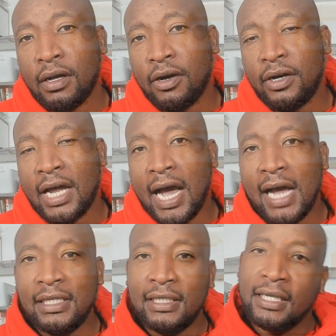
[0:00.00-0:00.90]
on
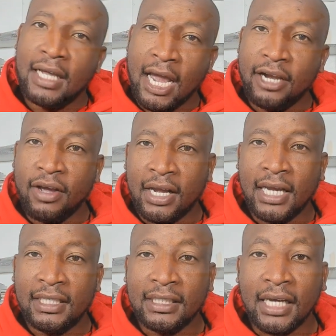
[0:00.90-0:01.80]
ads and you're
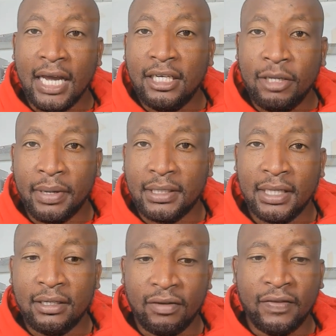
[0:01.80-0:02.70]
getting
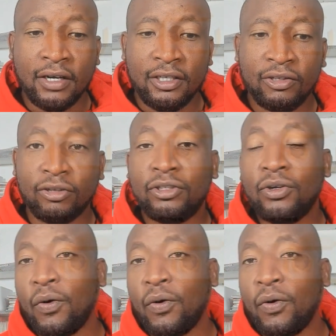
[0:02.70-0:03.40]
80% of the results.